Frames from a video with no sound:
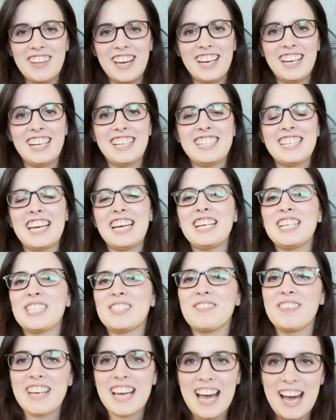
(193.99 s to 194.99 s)
that it
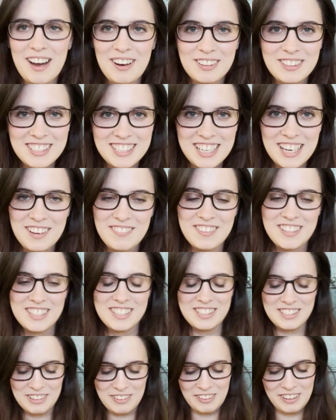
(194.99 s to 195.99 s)
takes me out of the
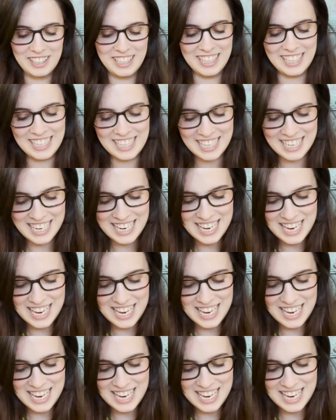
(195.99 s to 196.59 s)
story.